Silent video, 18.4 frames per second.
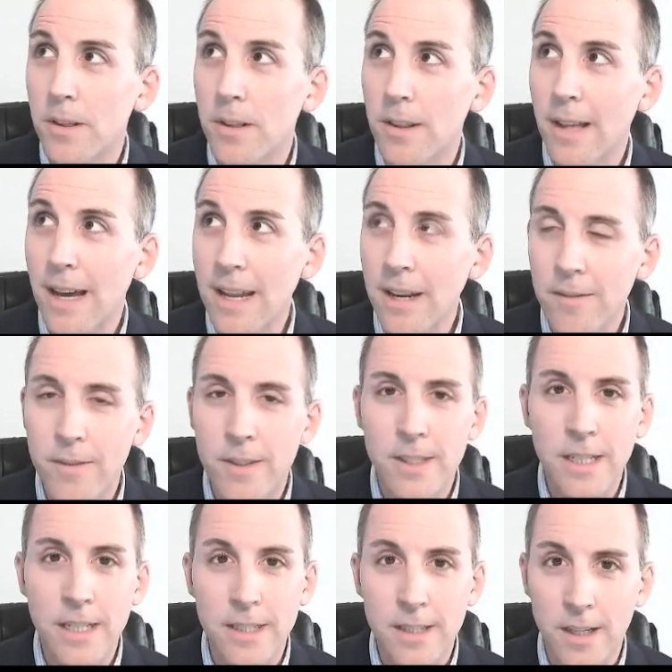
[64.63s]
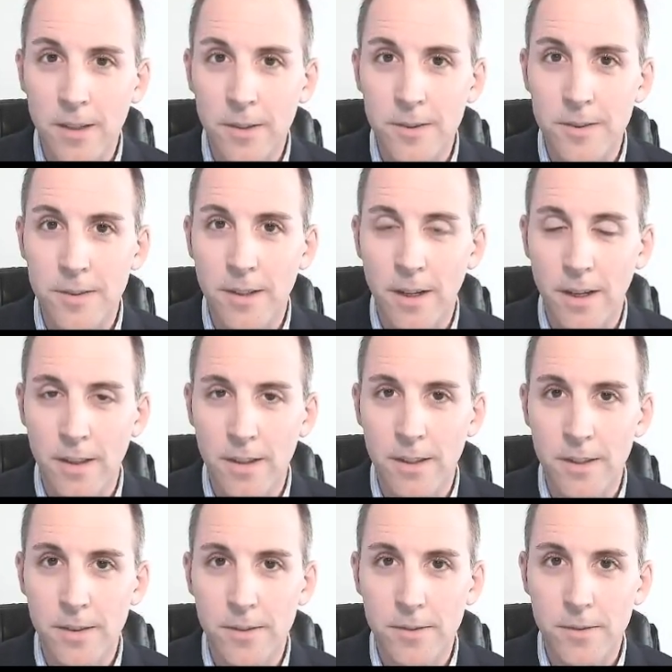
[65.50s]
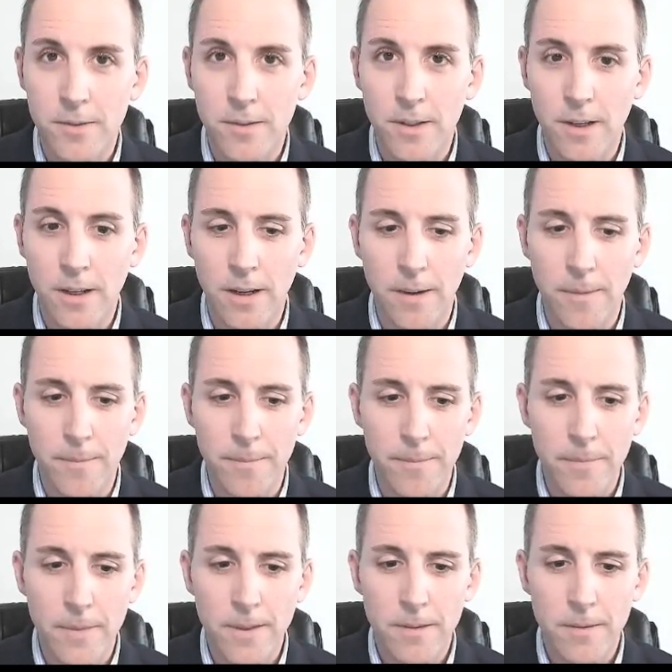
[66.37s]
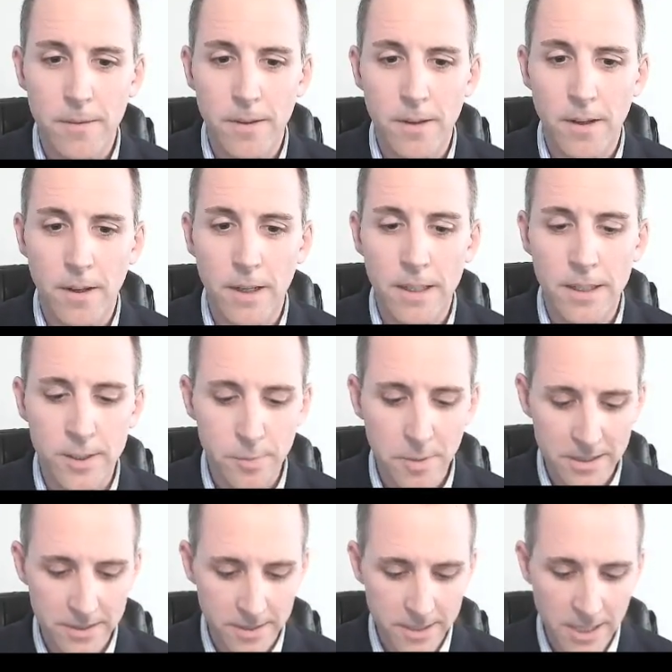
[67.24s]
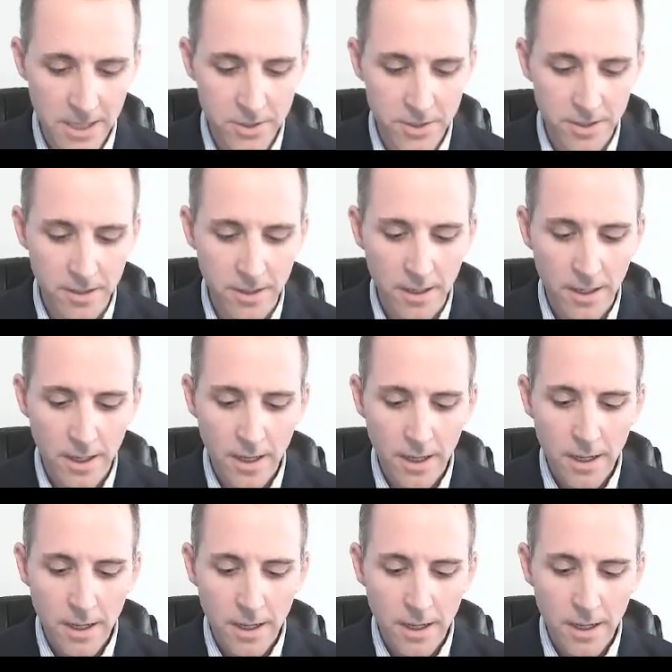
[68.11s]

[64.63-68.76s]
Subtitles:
a lot of the details on this in this presentation.